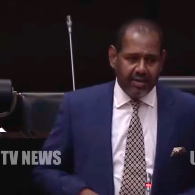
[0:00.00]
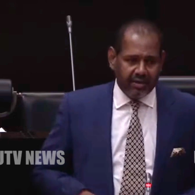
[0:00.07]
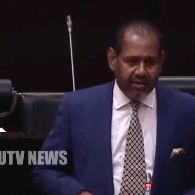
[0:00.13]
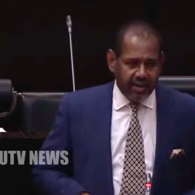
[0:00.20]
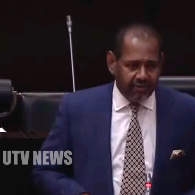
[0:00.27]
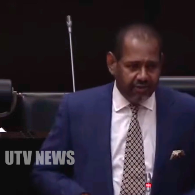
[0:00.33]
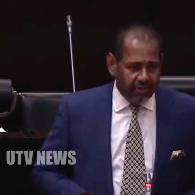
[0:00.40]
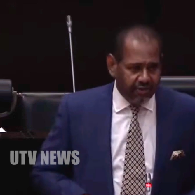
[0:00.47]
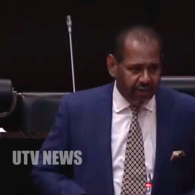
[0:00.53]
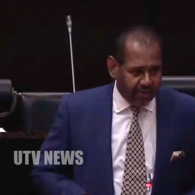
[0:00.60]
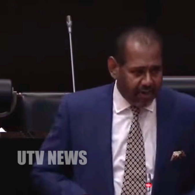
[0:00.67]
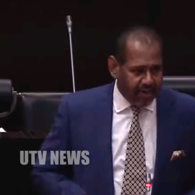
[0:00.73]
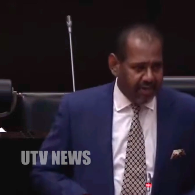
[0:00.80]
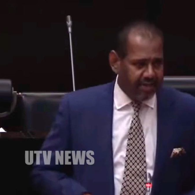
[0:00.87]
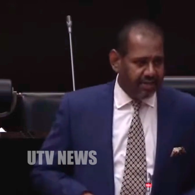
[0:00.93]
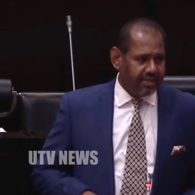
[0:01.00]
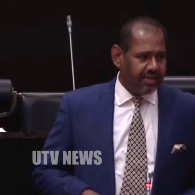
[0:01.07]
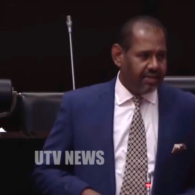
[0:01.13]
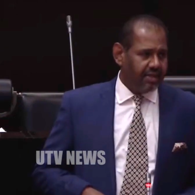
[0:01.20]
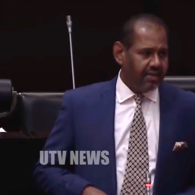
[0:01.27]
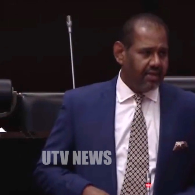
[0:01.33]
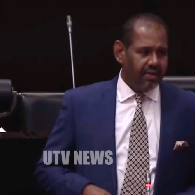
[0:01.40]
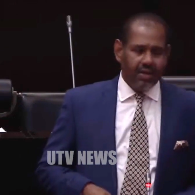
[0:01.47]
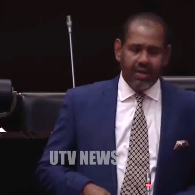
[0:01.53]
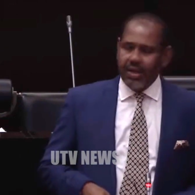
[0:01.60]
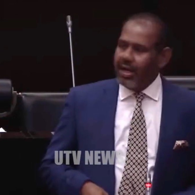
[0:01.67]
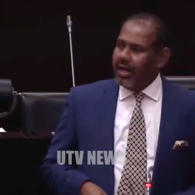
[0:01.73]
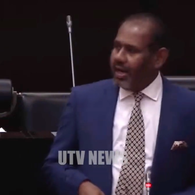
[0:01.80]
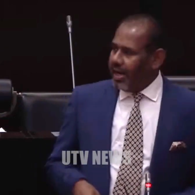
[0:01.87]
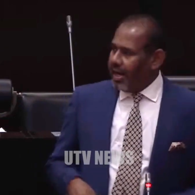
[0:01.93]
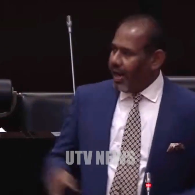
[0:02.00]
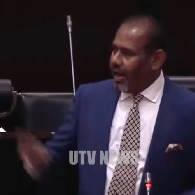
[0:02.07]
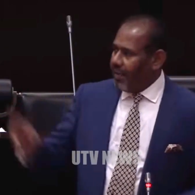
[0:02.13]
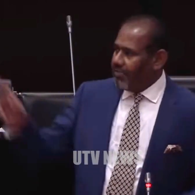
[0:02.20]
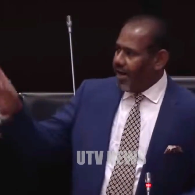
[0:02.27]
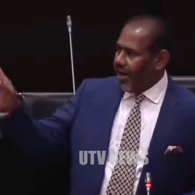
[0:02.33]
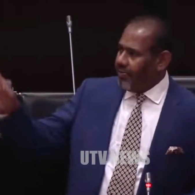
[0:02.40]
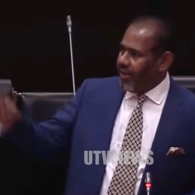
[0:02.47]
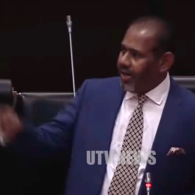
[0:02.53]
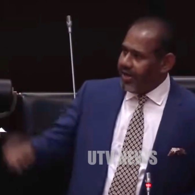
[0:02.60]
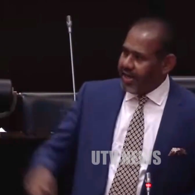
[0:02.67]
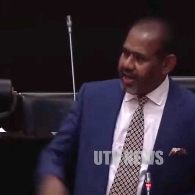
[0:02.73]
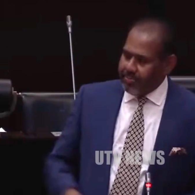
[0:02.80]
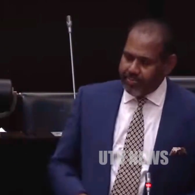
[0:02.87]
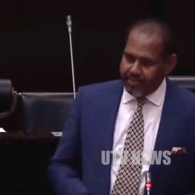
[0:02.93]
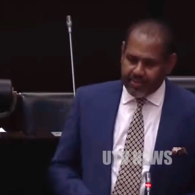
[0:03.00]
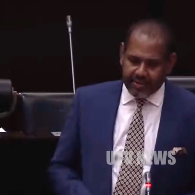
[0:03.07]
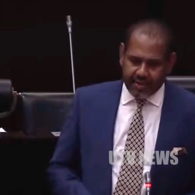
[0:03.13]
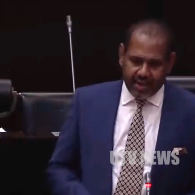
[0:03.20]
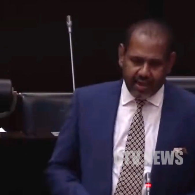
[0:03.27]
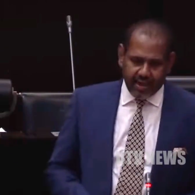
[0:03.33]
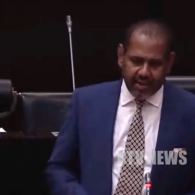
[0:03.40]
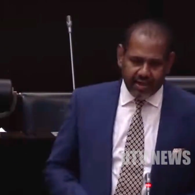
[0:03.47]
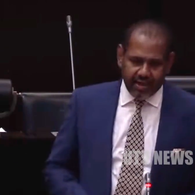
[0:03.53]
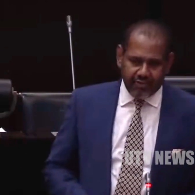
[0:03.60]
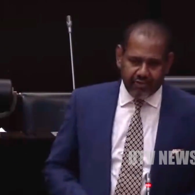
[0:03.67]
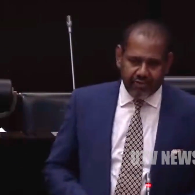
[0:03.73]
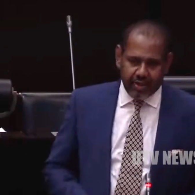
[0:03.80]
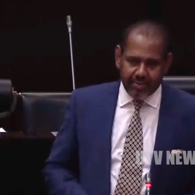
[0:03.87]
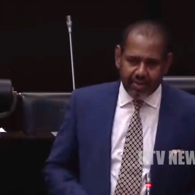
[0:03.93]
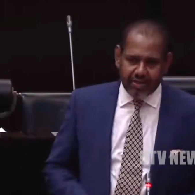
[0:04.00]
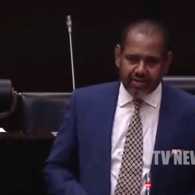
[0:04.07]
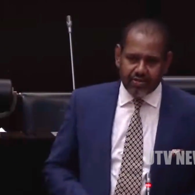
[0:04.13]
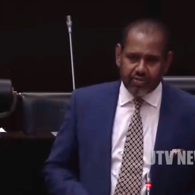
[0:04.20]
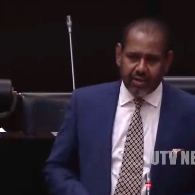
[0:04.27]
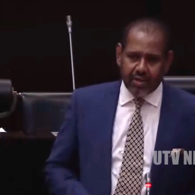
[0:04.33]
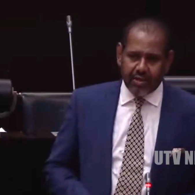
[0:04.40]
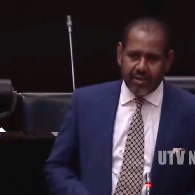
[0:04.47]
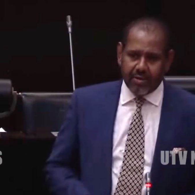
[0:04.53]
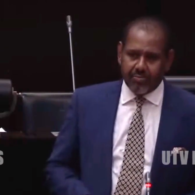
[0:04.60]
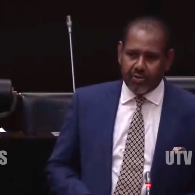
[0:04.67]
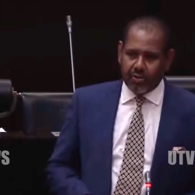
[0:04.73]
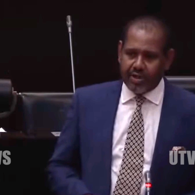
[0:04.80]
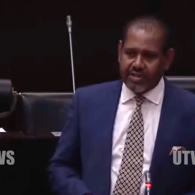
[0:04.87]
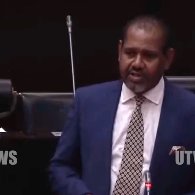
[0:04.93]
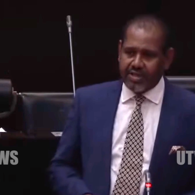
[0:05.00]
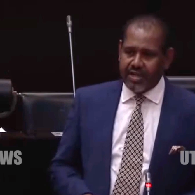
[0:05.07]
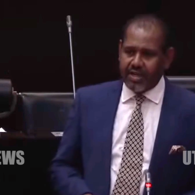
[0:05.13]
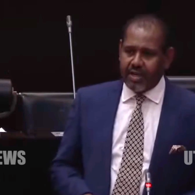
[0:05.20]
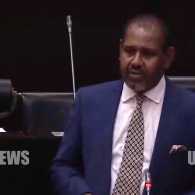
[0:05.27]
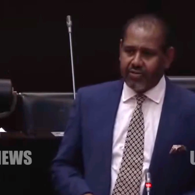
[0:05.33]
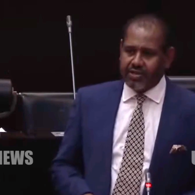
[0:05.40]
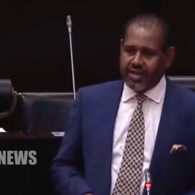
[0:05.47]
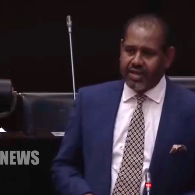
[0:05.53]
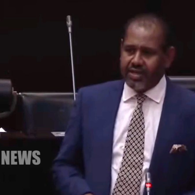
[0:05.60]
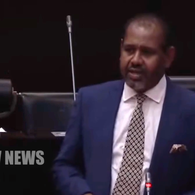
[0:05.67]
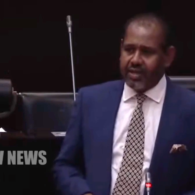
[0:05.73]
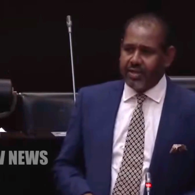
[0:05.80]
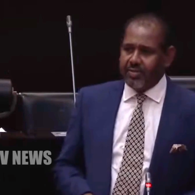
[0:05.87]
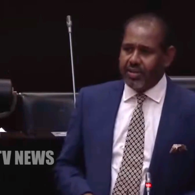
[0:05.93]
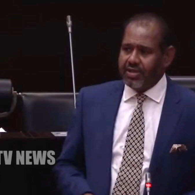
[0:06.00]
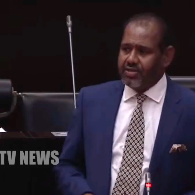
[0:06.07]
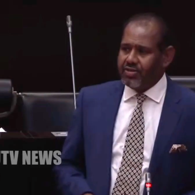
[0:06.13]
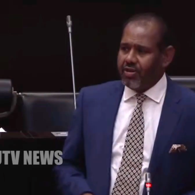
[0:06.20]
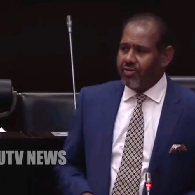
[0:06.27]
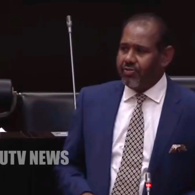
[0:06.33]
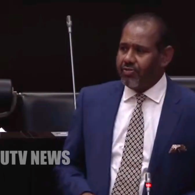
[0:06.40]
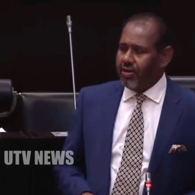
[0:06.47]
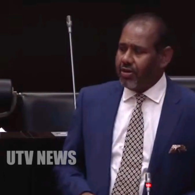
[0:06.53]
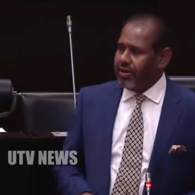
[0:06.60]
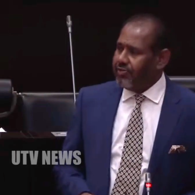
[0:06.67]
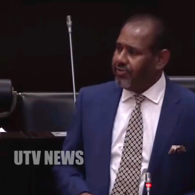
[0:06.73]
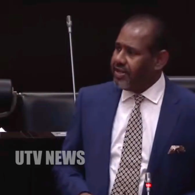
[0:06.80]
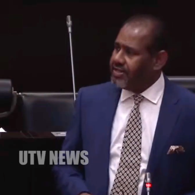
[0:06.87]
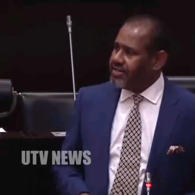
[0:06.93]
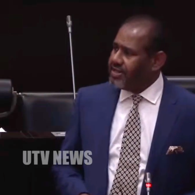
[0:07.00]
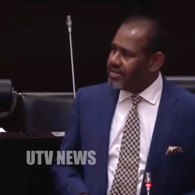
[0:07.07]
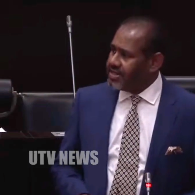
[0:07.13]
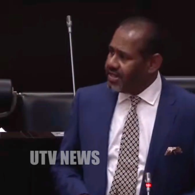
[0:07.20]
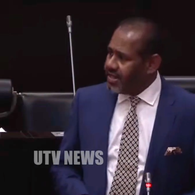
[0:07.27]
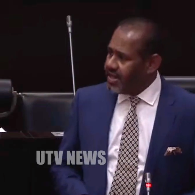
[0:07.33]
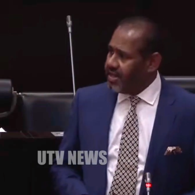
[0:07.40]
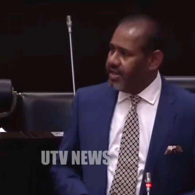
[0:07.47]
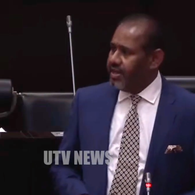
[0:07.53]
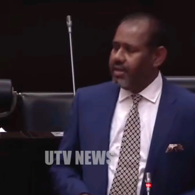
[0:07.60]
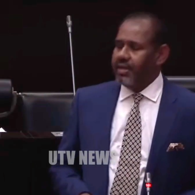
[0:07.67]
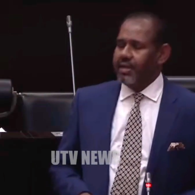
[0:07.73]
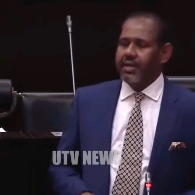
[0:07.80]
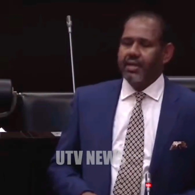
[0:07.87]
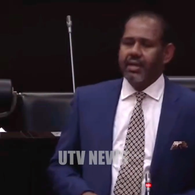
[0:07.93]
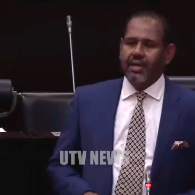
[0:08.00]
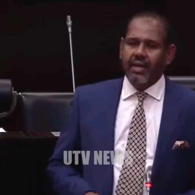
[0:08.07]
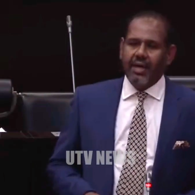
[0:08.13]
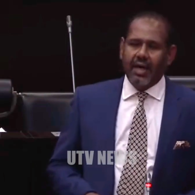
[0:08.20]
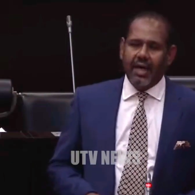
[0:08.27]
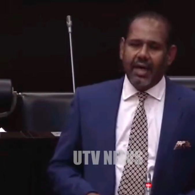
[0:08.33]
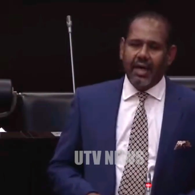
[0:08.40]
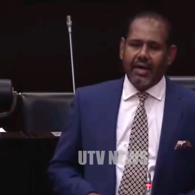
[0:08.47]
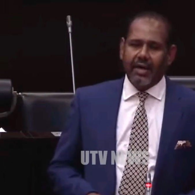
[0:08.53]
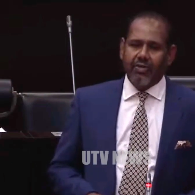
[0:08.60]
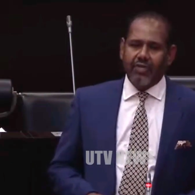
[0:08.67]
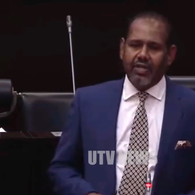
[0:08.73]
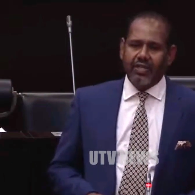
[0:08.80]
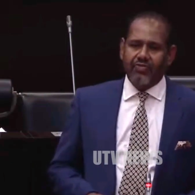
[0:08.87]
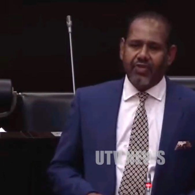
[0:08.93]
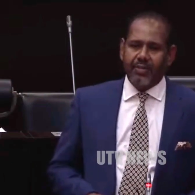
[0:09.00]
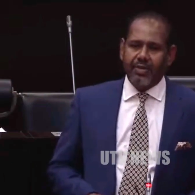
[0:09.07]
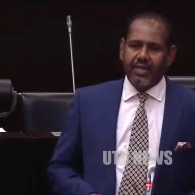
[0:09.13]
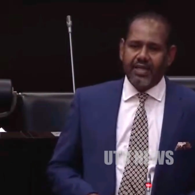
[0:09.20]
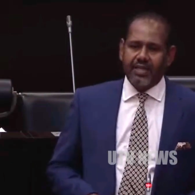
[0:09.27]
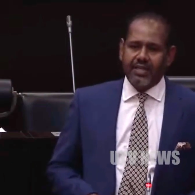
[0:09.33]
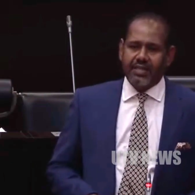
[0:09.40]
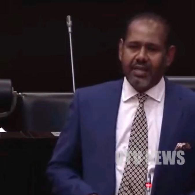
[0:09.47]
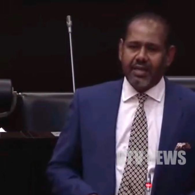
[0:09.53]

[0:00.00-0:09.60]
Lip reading: aggrieved families, the aggrieved families were protesting outside the Ministry of Foreign Affairs yesterday. Now these families